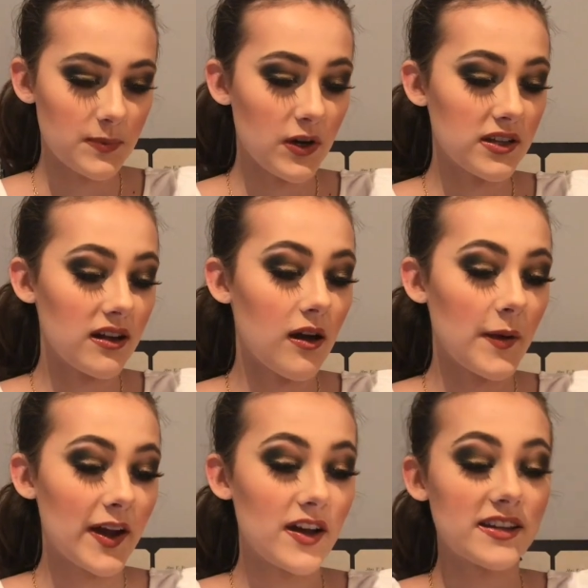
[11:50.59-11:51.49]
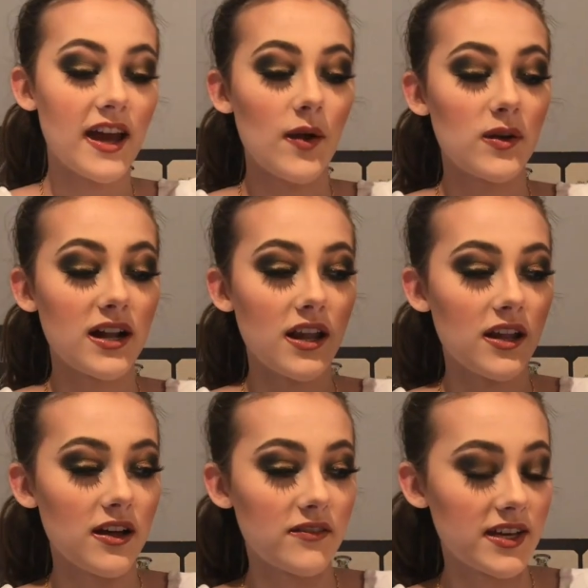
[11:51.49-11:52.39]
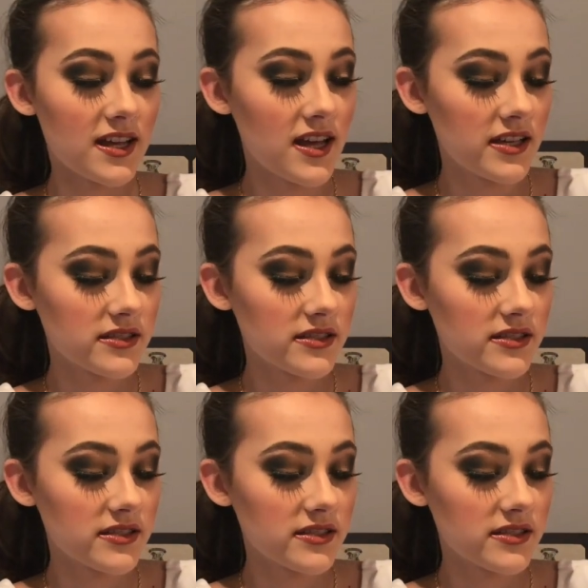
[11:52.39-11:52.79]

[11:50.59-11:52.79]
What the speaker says: But oh my god, I really love it.